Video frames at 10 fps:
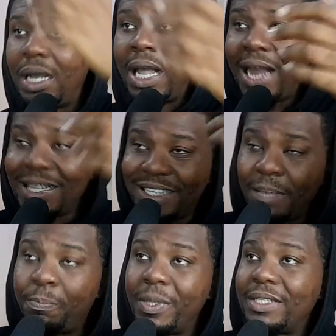Can I
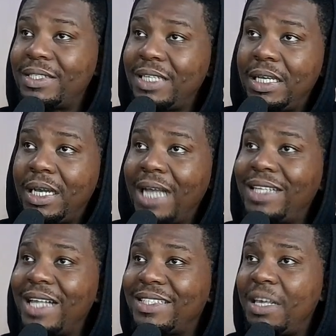skip it? Can't
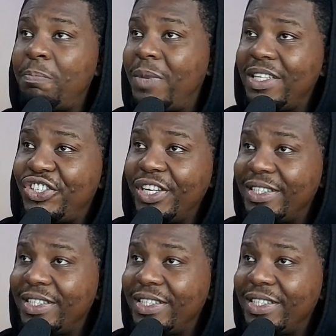I skip this